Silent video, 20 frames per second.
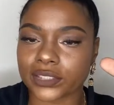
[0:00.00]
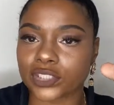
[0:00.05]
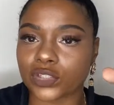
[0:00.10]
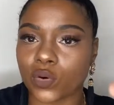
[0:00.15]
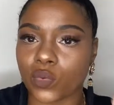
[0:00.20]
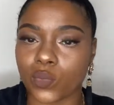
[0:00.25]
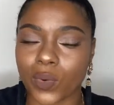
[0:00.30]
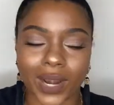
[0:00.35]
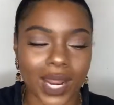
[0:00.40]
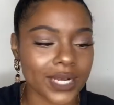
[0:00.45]
So
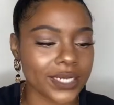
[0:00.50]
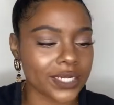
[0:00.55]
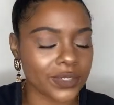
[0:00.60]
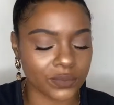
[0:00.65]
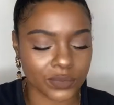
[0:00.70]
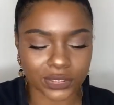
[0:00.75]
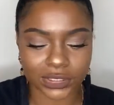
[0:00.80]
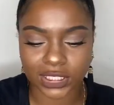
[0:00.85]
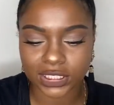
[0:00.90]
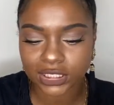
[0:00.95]
what I did
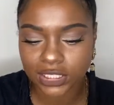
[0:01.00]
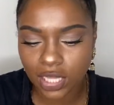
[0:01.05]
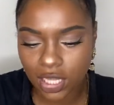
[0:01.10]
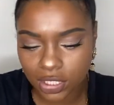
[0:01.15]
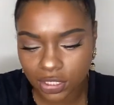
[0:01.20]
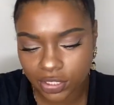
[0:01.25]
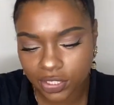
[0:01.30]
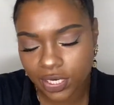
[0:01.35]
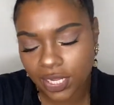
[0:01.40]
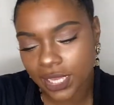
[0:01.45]
was, this
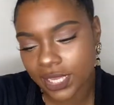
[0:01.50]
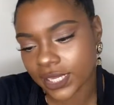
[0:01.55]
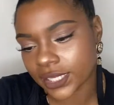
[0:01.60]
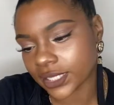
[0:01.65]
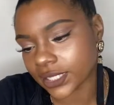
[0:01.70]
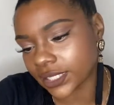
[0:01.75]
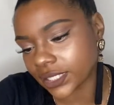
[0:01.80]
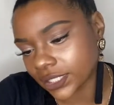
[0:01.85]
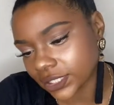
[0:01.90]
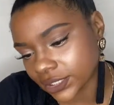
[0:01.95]
color
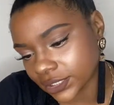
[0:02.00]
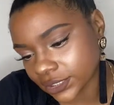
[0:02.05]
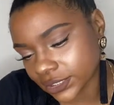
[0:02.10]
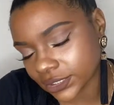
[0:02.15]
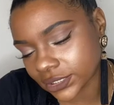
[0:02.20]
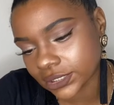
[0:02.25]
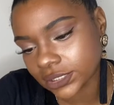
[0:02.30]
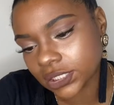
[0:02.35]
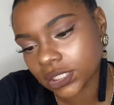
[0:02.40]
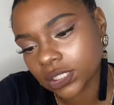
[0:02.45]

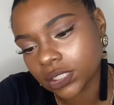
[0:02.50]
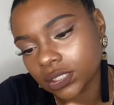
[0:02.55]
is,